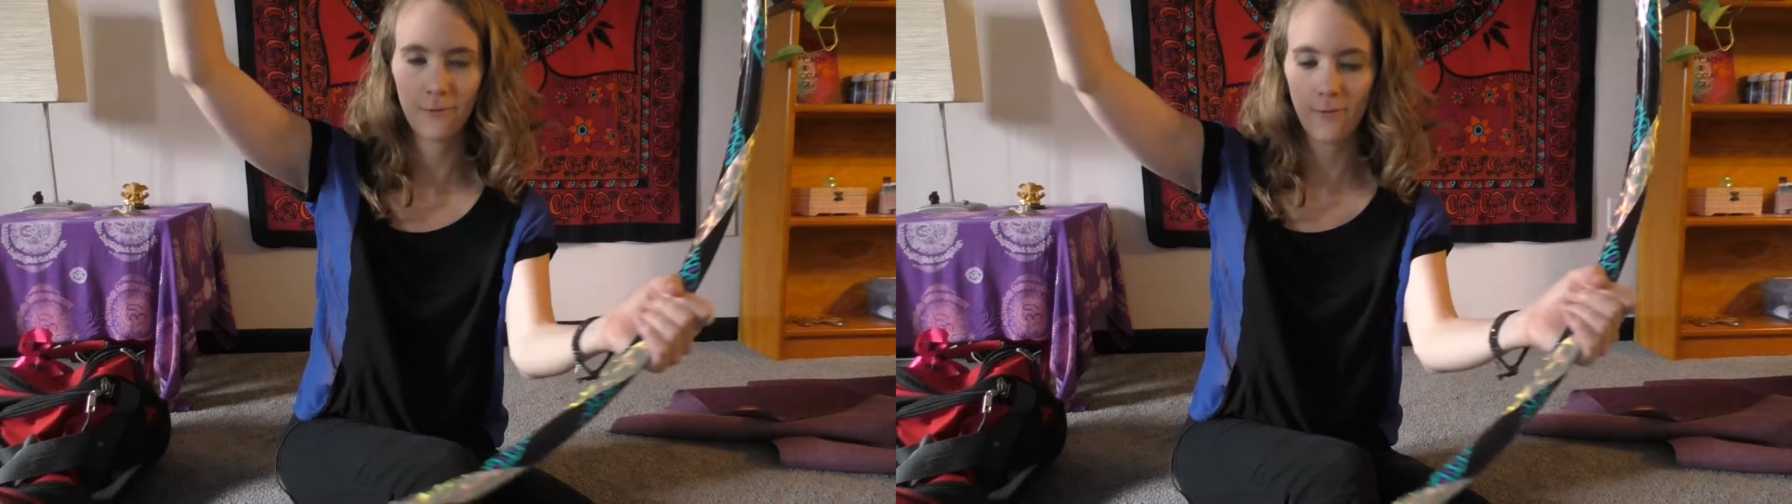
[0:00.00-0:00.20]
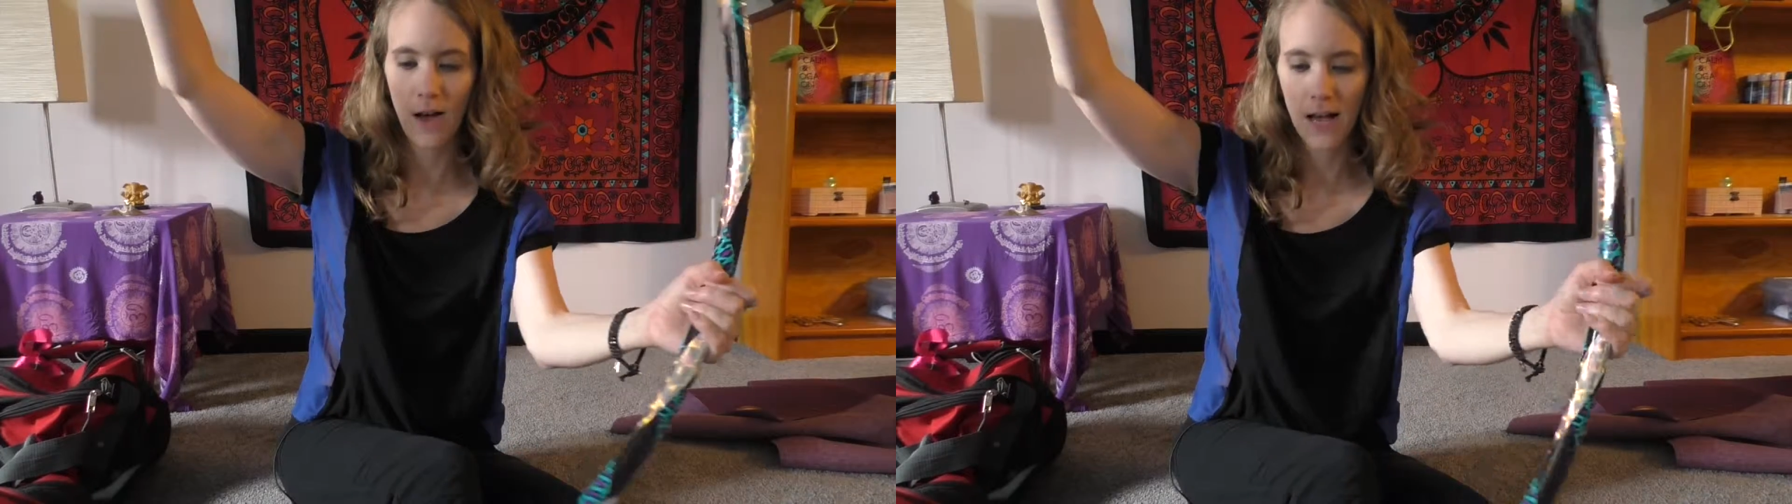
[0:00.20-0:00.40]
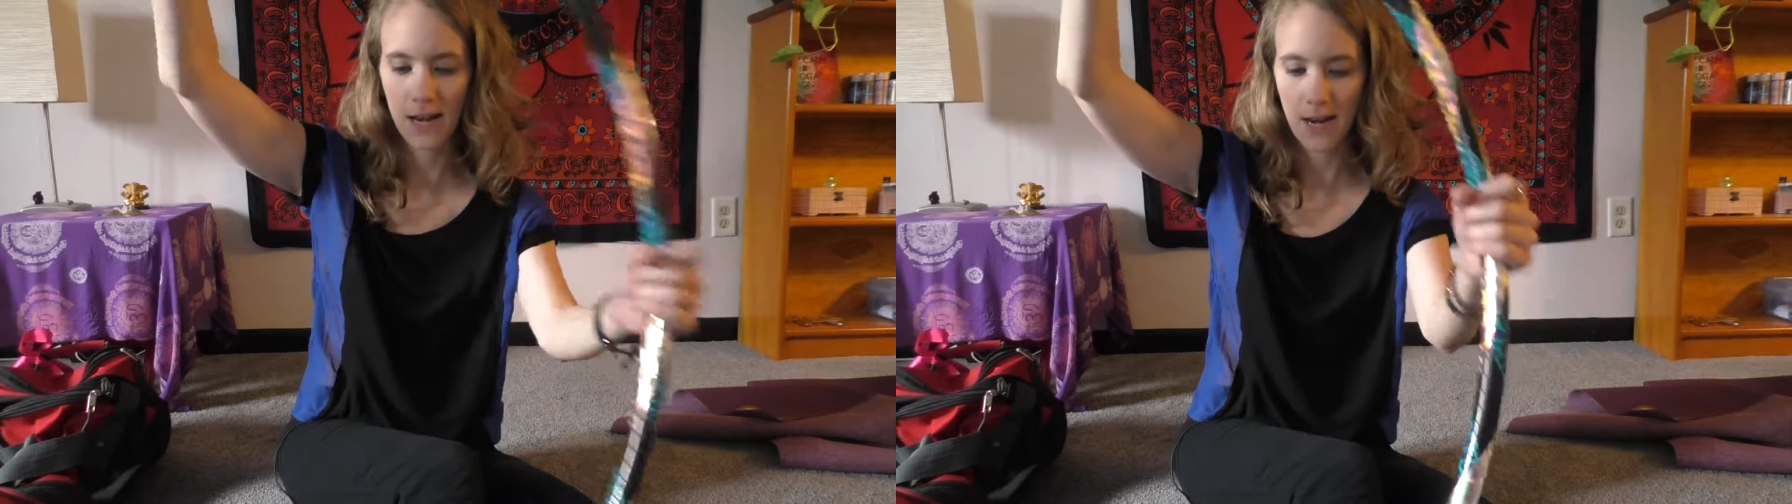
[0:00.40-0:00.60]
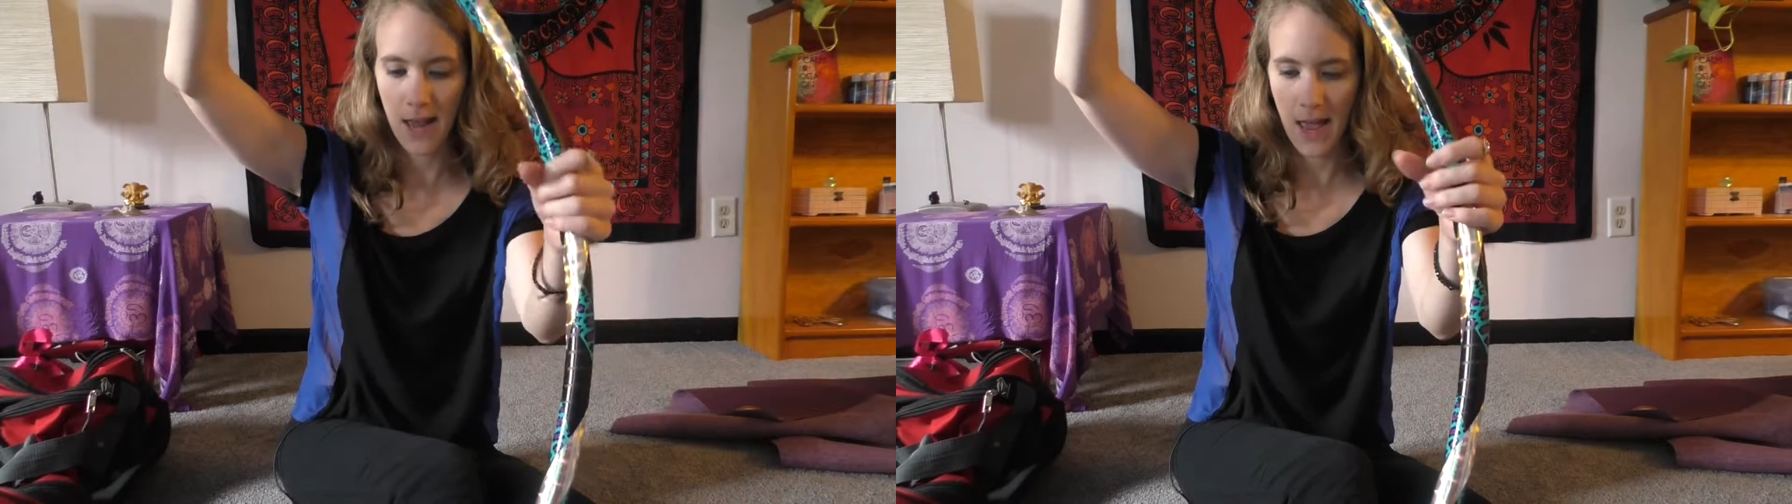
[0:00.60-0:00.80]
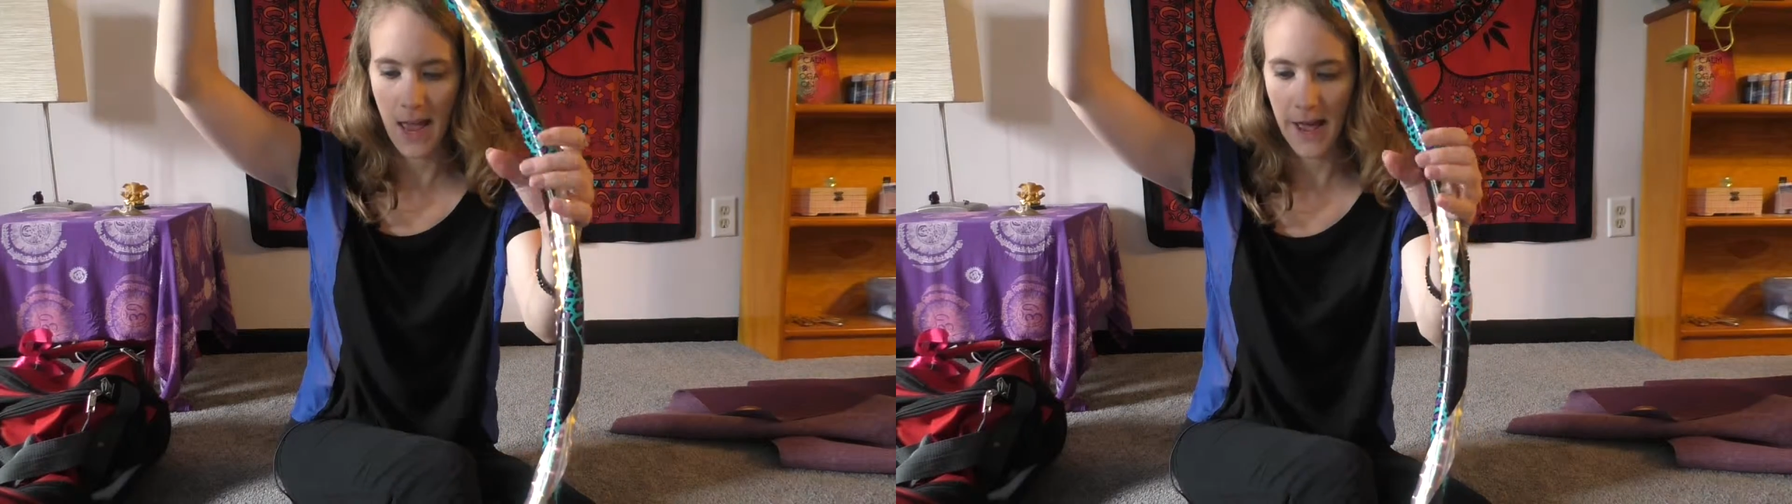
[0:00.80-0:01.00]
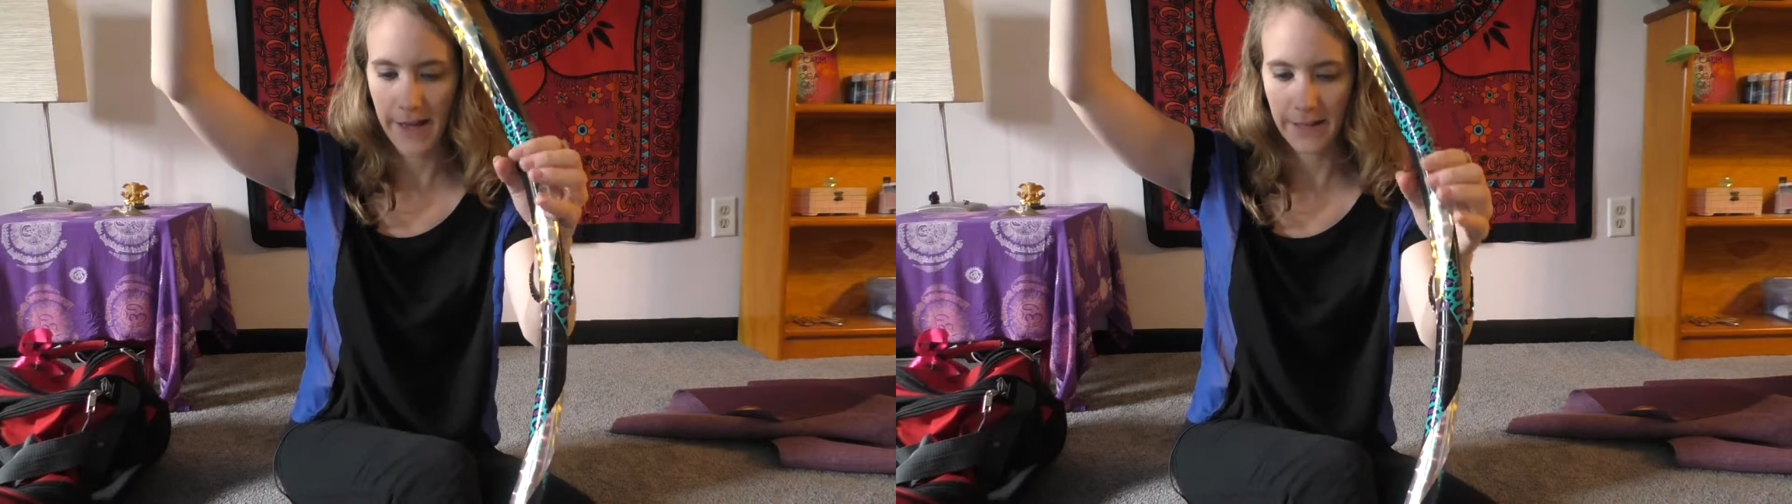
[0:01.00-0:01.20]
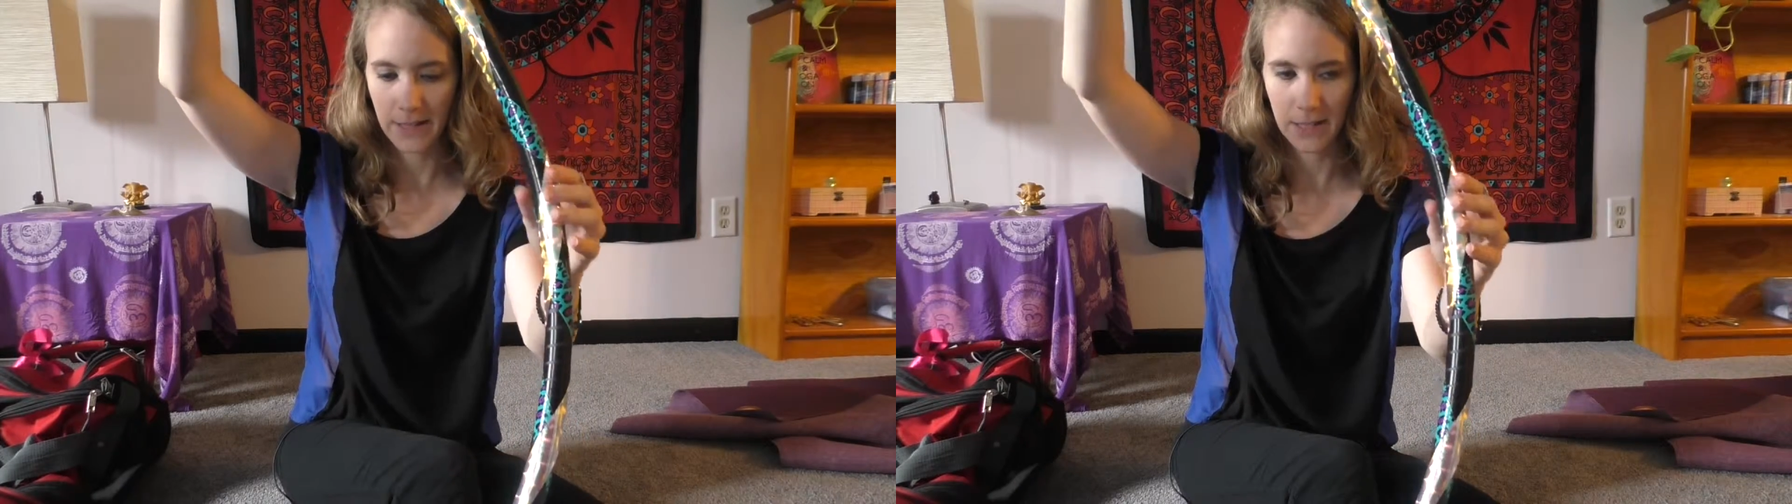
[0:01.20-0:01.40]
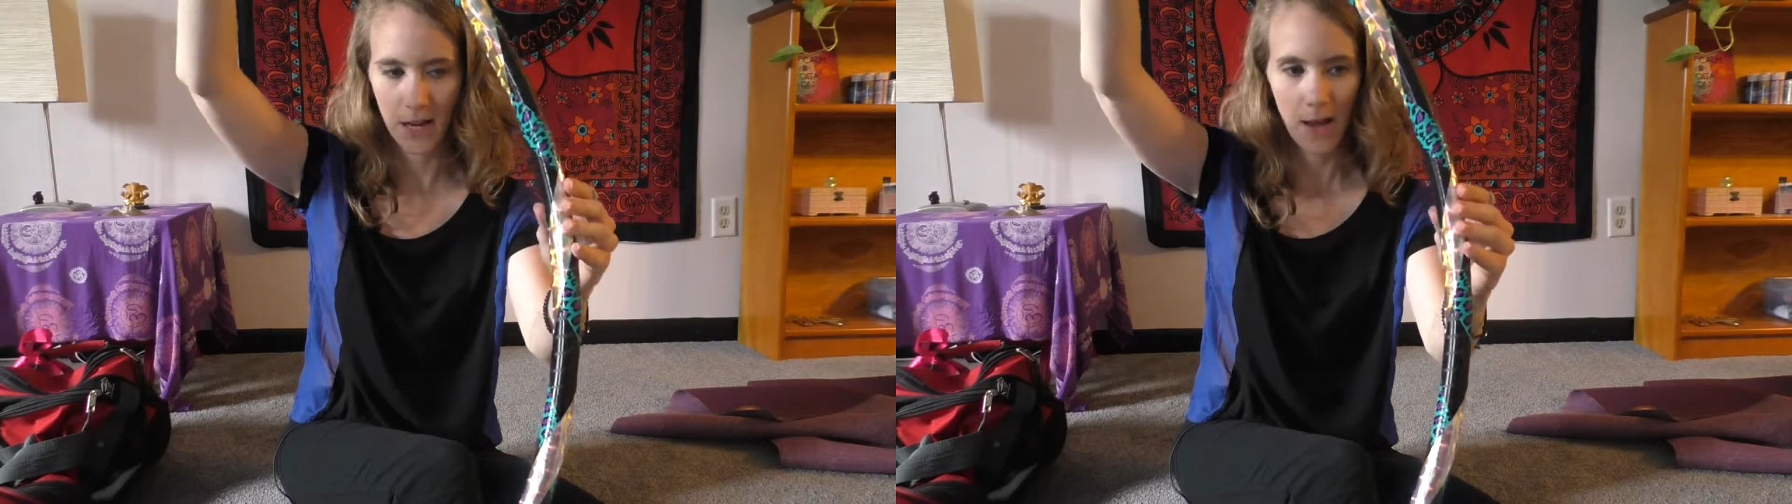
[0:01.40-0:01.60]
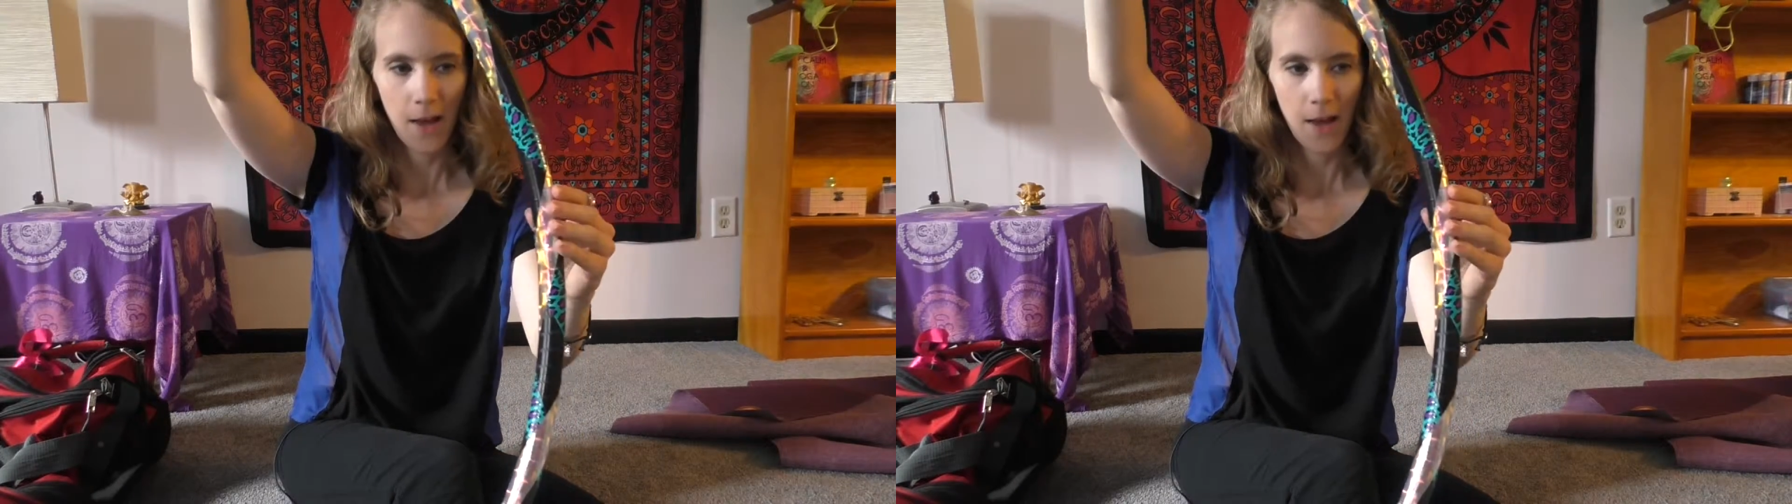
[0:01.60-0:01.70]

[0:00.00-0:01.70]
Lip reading: fun and